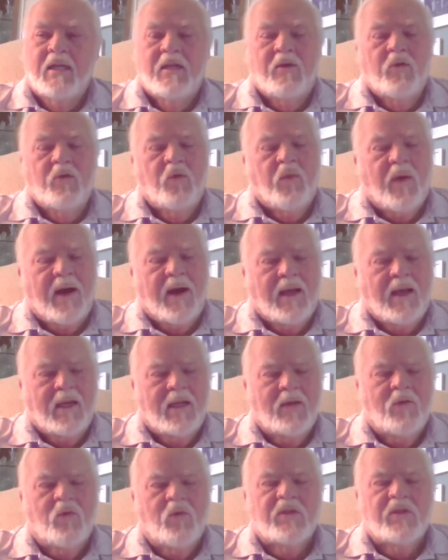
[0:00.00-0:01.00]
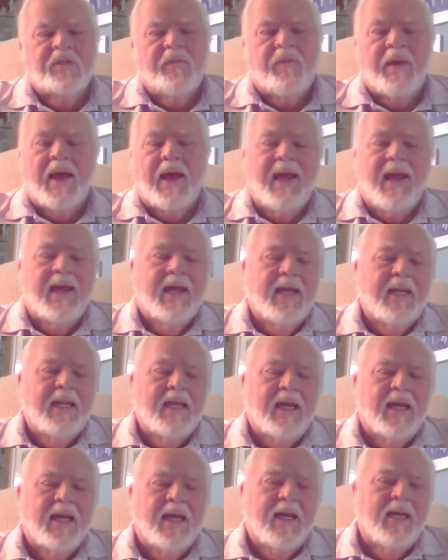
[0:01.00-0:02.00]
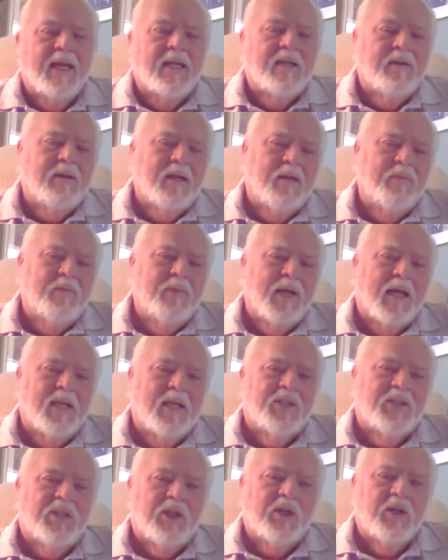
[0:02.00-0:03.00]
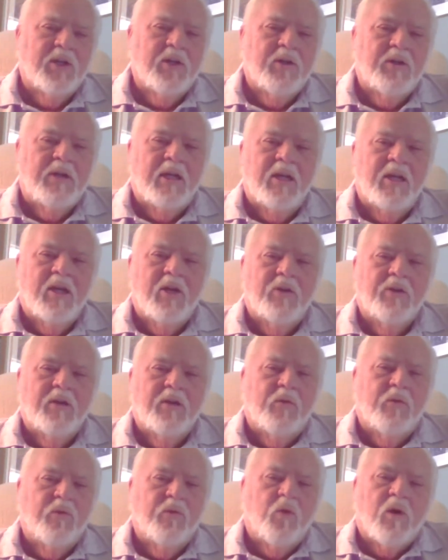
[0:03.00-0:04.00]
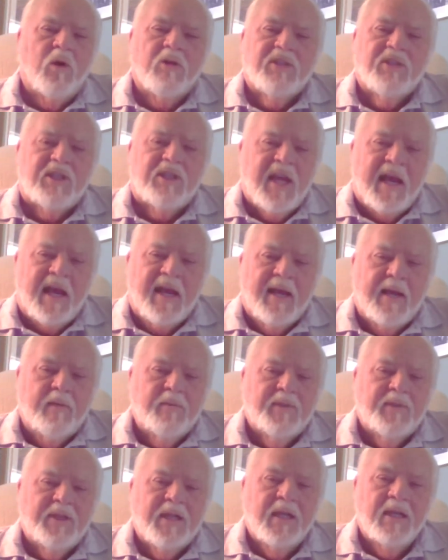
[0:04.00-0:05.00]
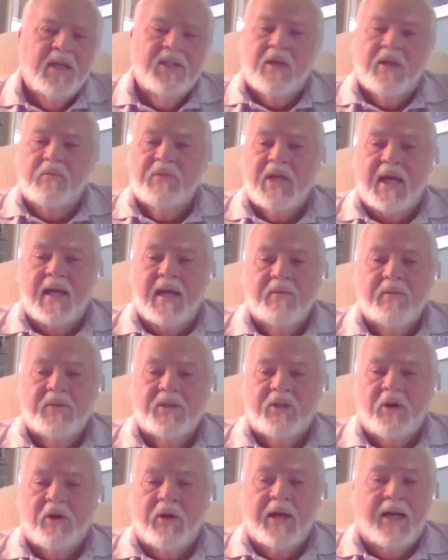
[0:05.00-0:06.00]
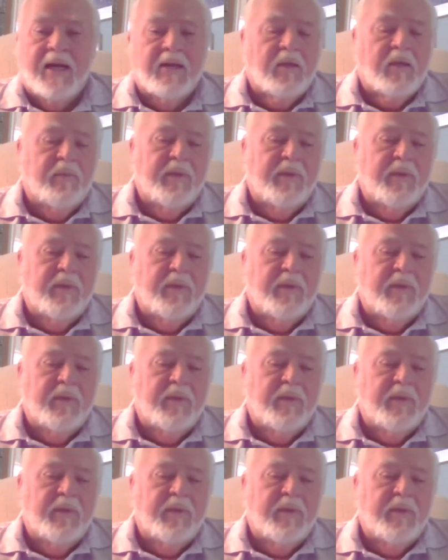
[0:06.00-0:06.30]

while it was bad, I'm not sure, you know, the worst times sometimes turn out to